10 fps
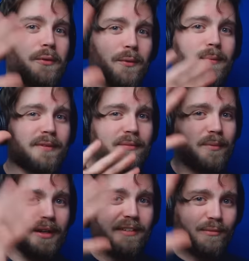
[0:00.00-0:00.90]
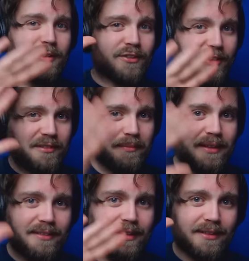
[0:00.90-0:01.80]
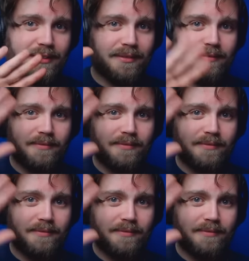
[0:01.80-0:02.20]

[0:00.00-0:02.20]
Awkward wave, which doesn't make sense.